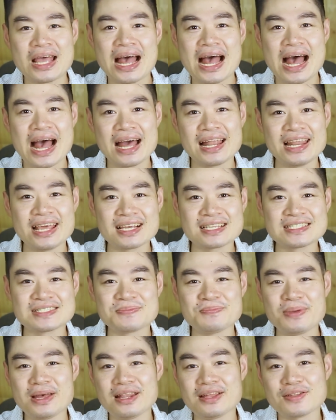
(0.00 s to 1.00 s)
Alex
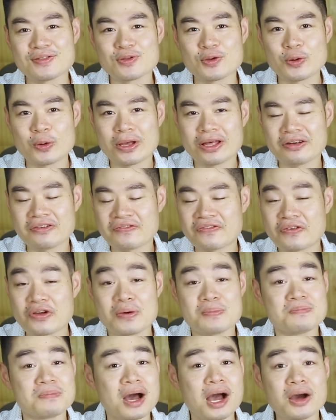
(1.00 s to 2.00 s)
Beletoil
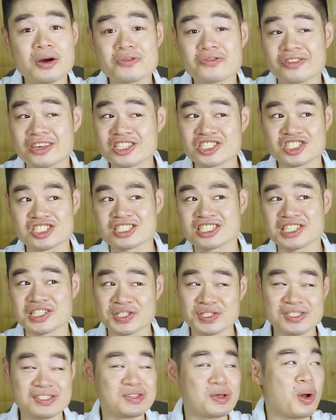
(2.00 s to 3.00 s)
from
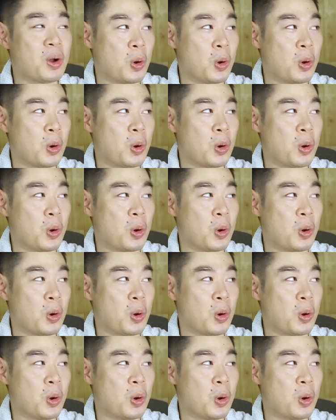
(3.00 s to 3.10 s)
Mauritius.